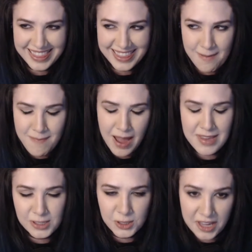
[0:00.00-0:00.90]
My
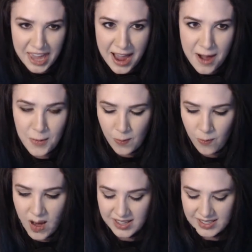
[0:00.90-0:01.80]
Mixer account
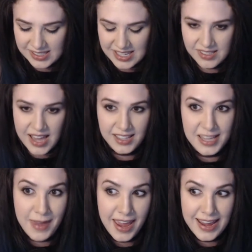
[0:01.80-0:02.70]
was the exact same
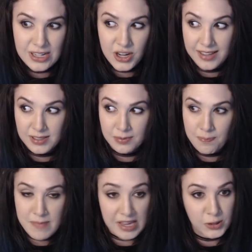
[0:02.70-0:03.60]
age as
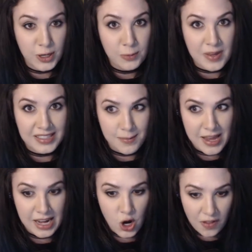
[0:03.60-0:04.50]
Mixer because I made
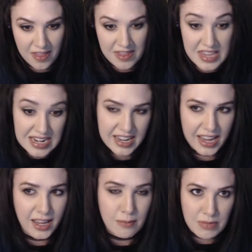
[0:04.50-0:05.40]
it on the
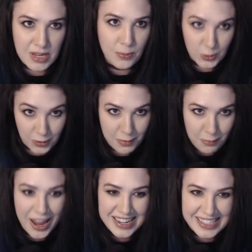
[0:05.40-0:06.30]
day Beam was
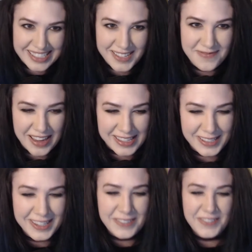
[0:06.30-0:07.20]
rebranded to Mixer.